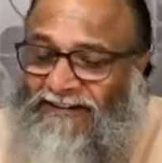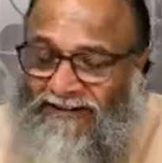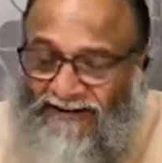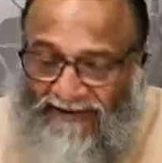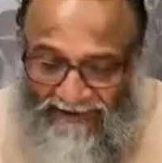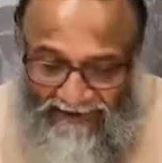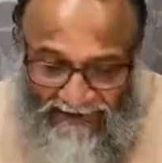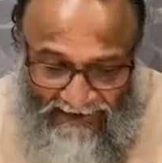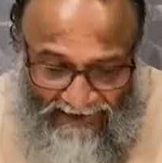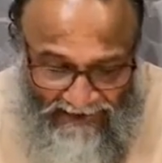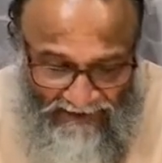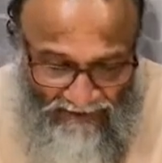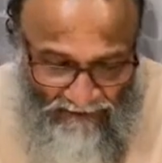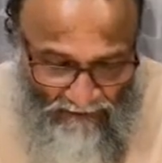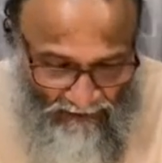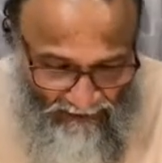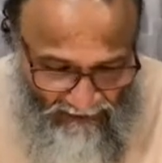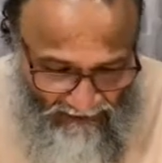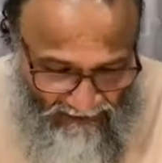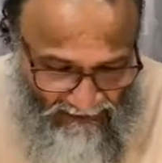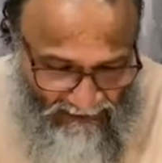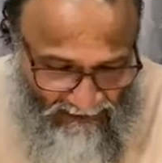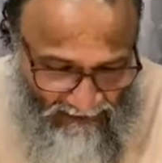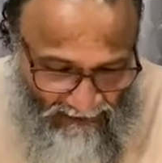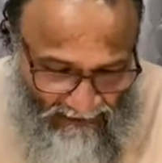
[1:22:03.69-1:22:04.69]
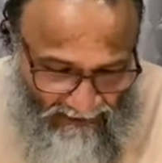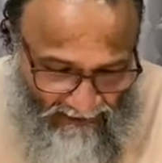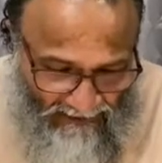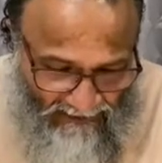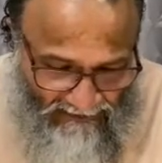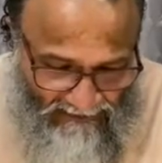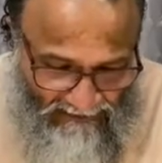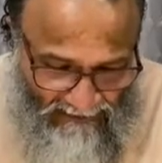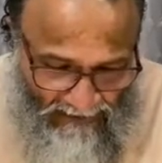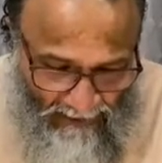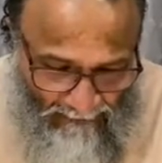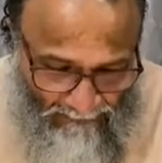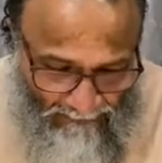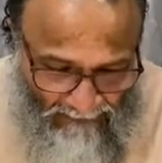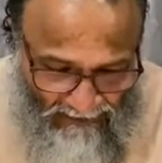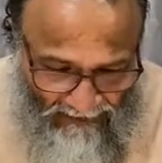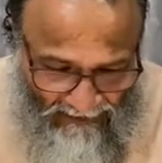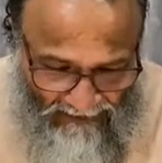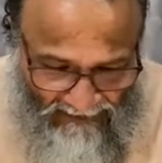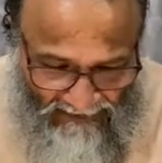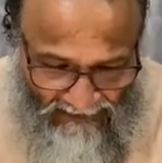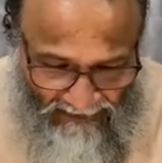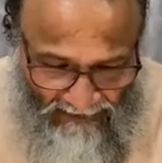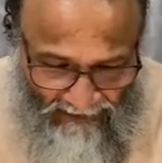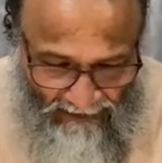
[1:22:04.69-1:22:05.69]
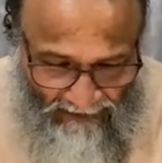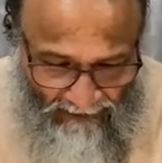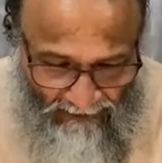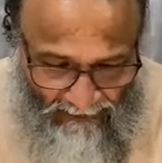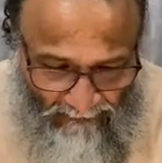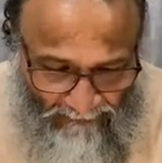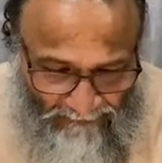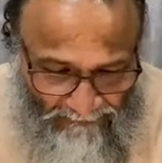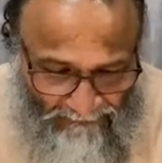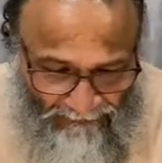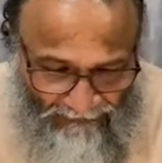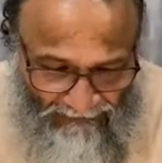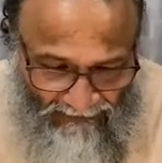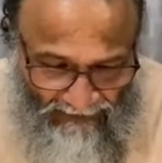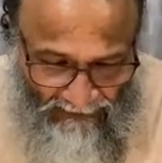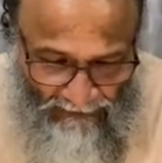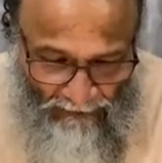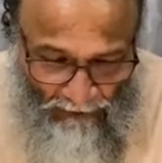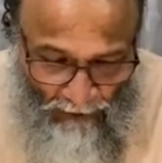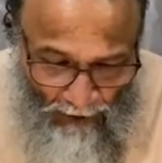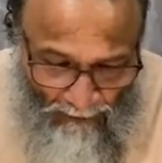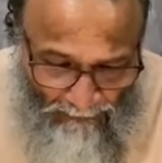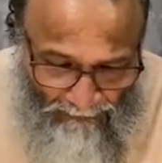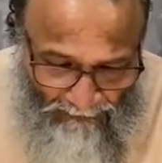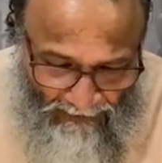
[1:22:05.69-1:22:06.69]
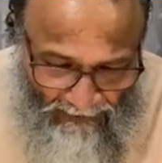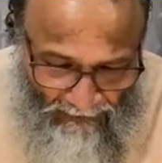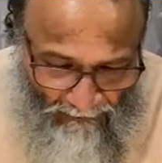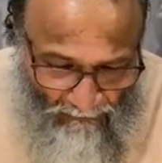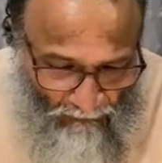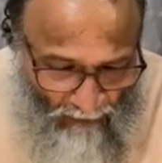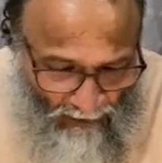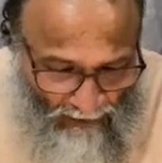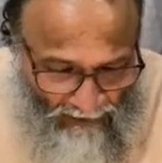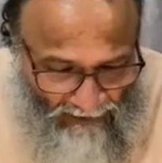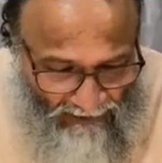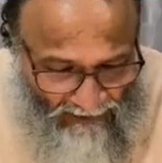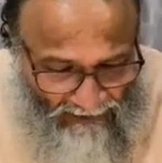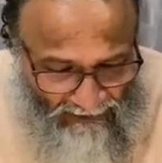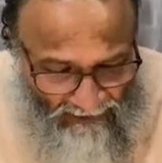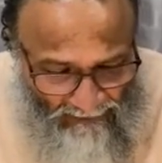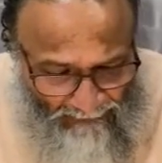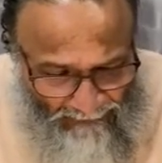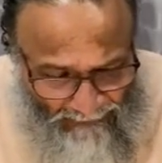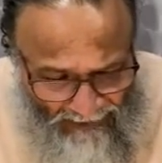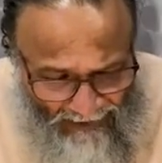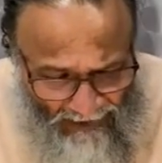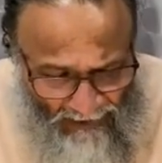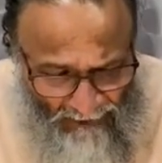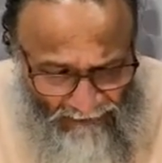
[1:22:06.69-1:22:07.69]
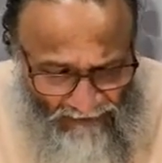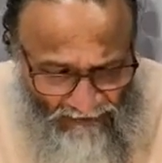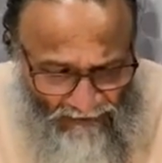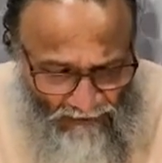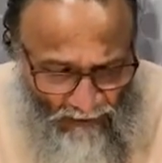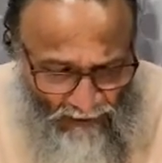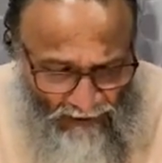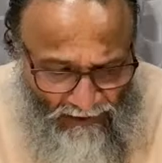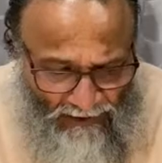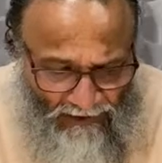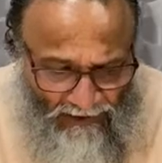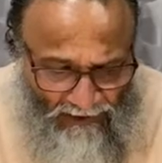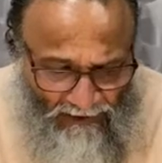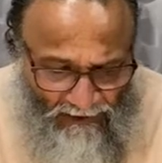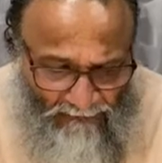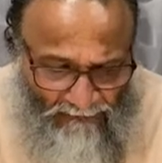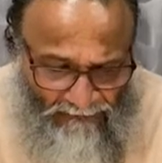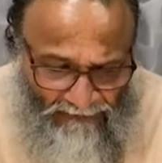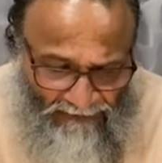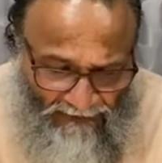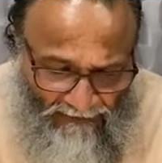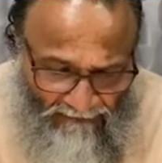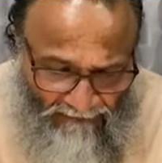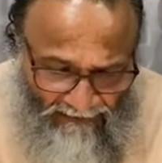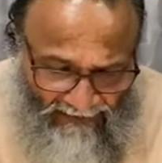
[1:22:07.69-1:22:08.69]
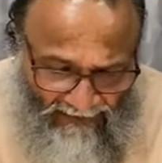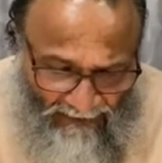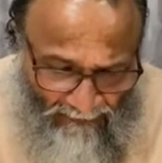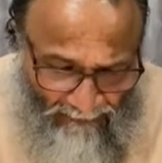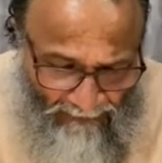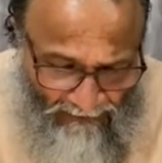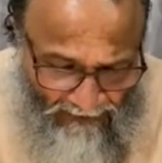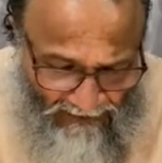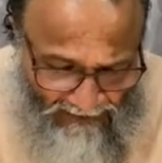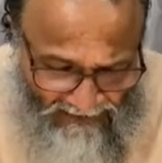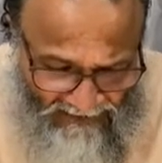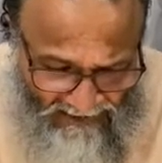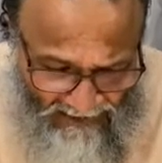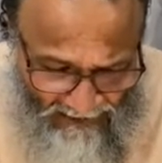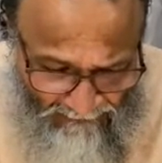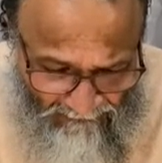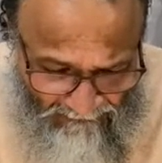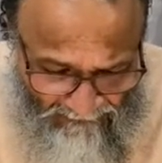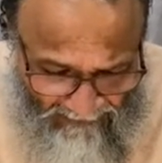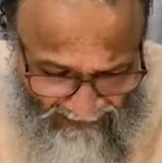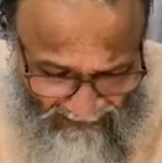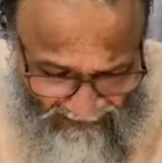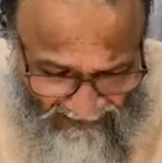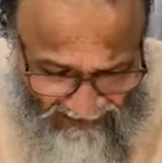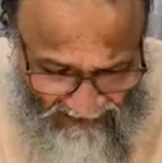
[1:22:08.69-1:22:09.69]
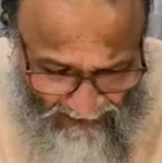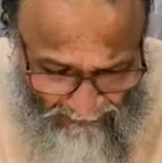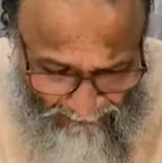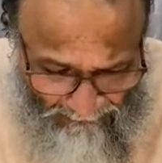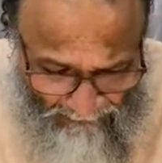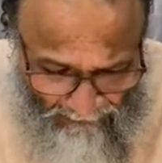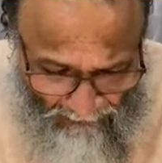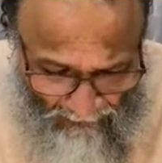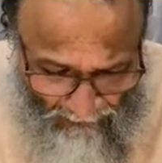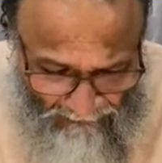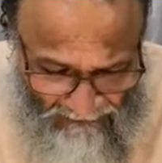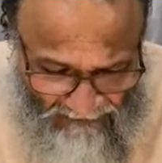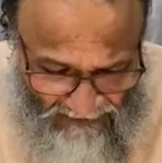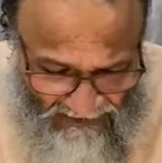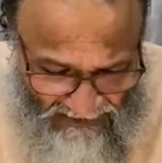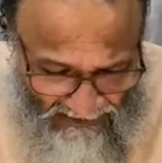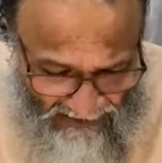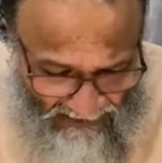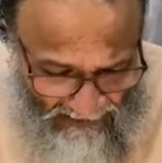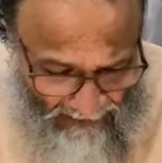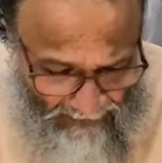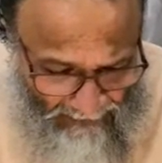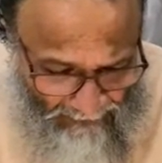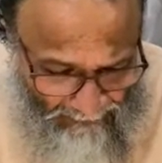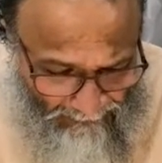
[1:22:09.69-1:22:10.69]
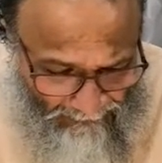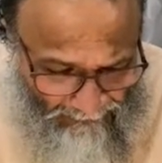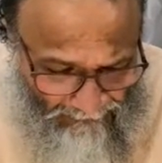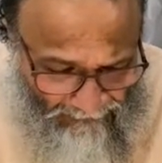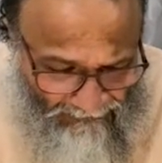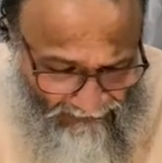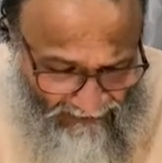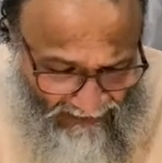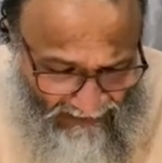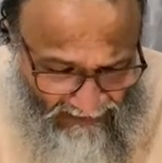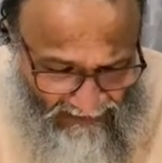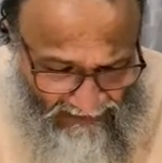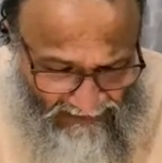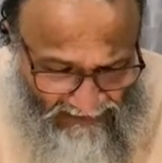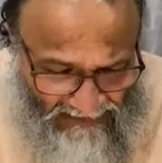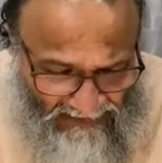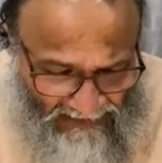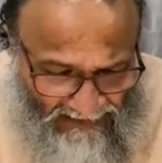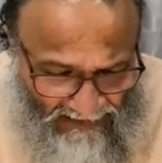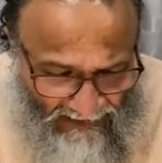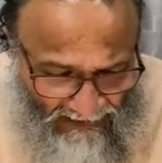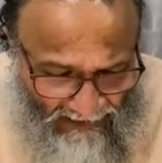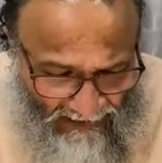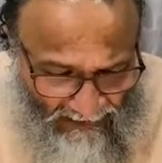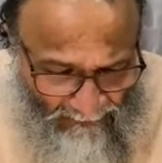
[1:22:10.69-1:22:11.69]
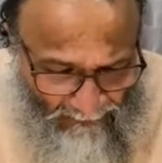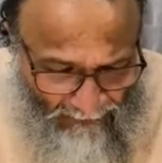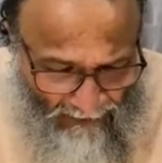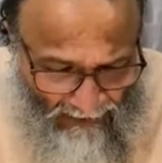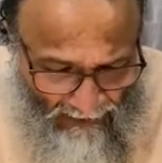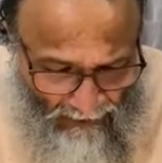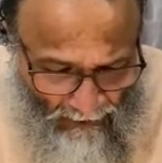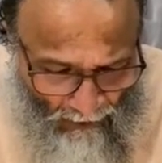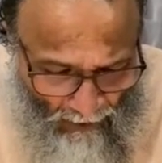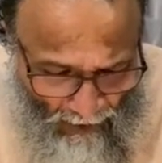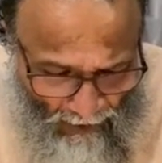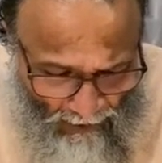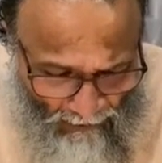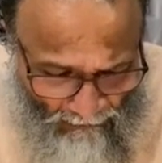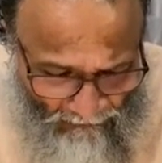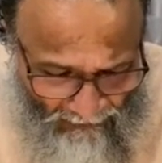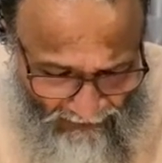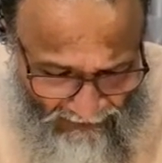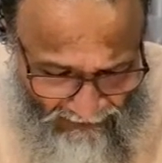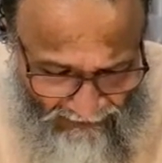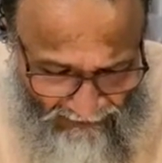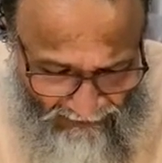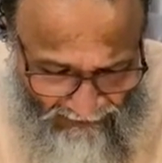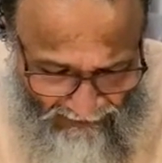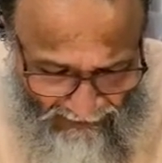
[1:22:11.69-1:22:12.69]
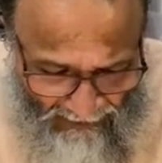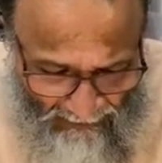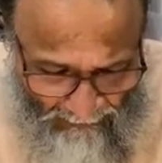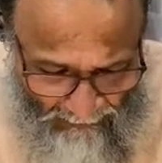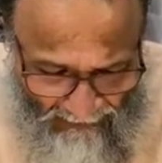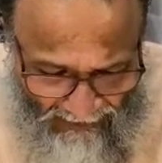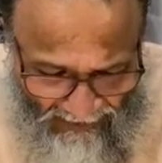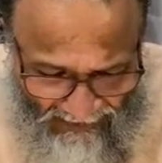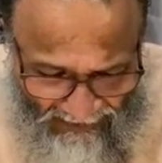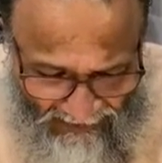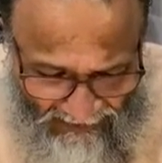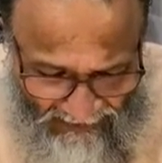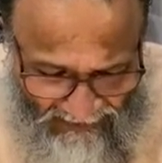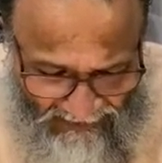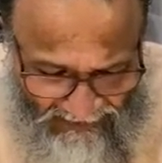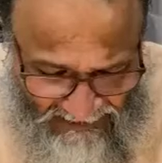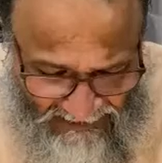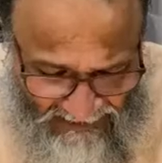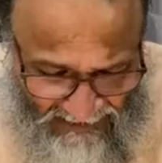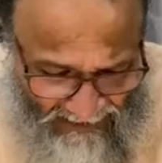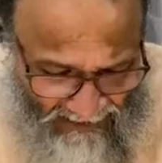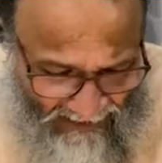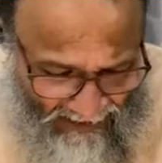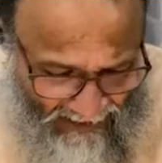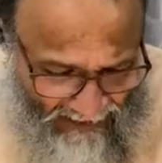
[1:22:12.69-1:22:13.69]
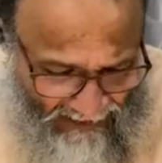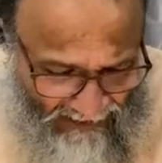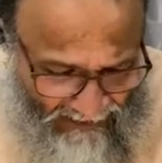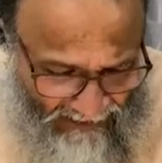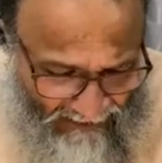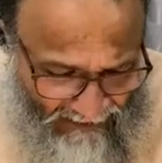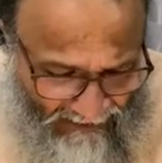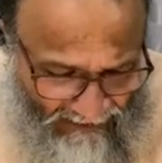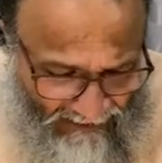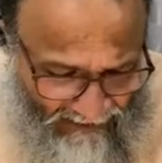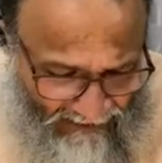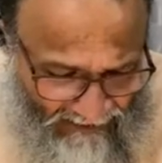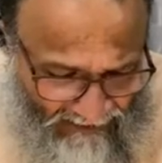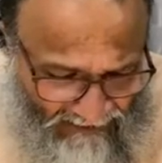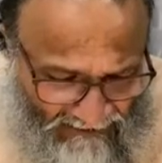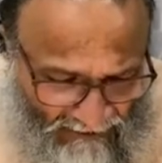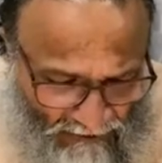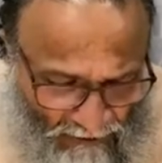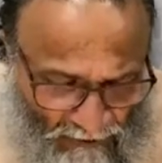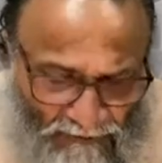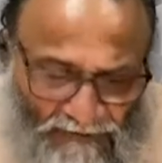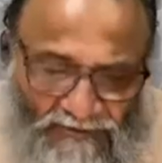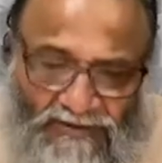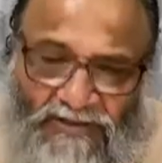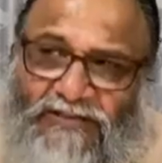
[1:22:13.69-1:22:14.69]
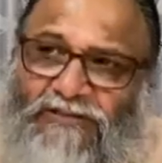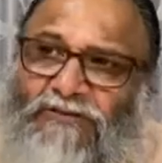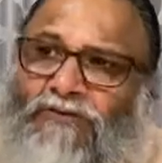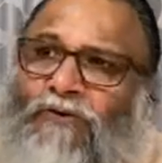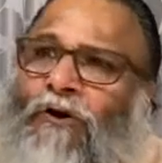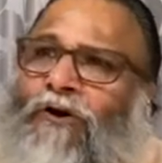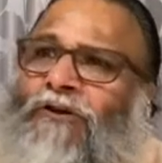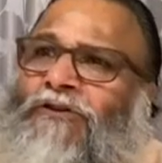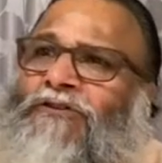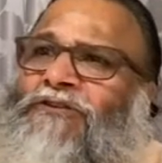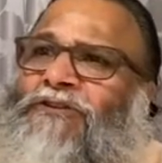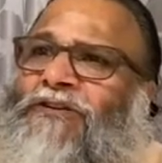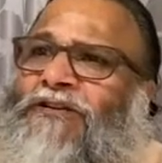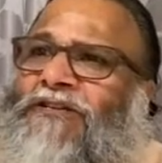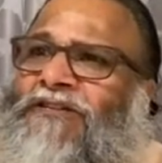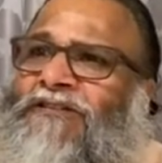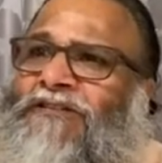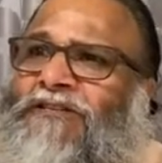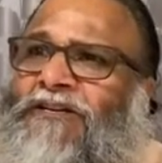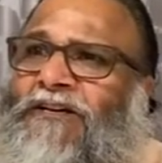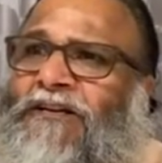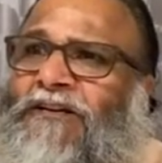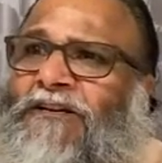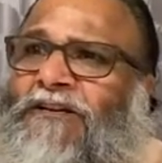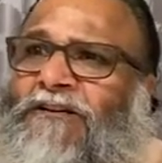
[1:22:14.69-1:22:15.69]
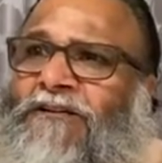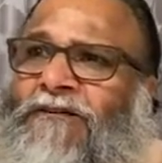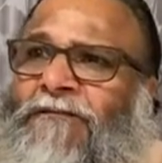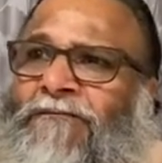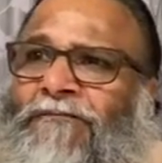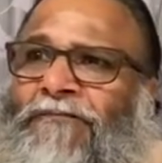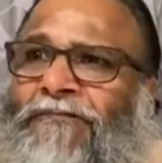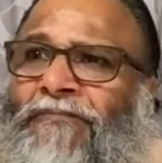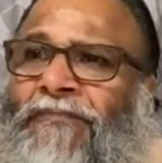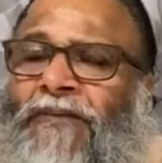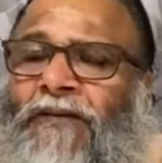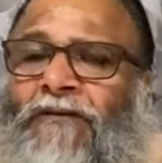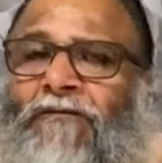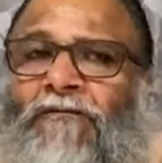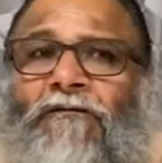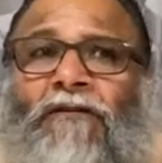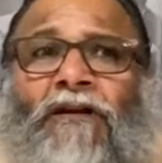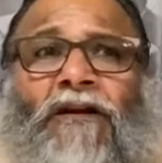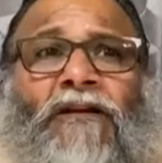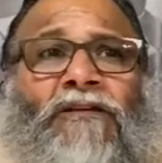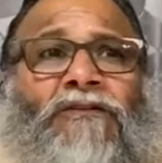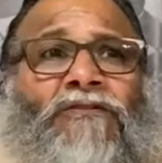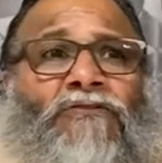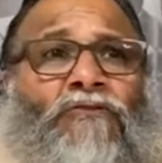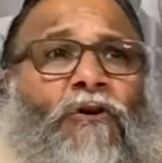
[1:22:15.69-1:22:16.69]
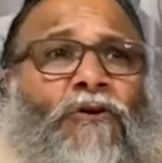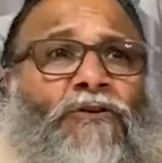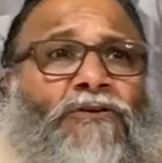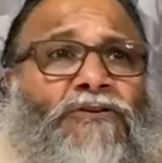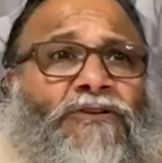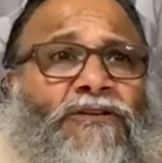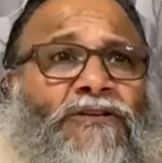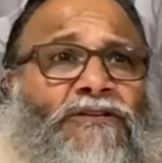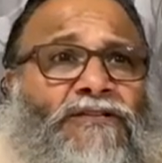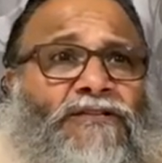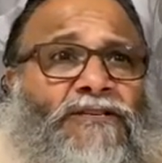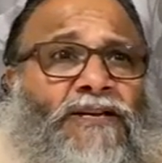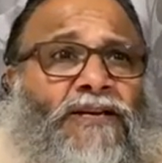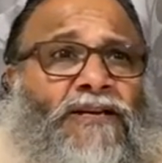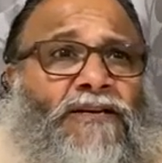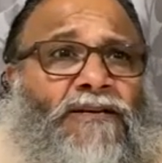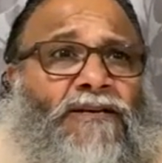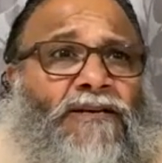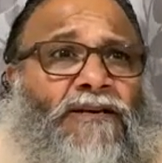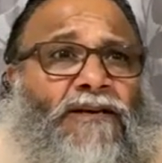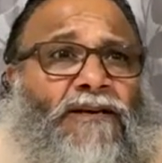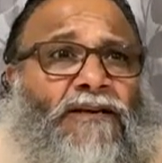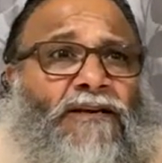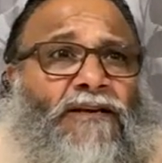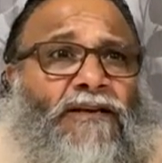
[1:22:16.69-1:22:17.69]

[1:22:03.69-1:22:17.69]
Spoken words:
And that's what the example is here. Dropped in water, it becomes water. When a person wakes up from sleep, his sleep along with dream ends and he resumes his conscious state. Where is conscious state?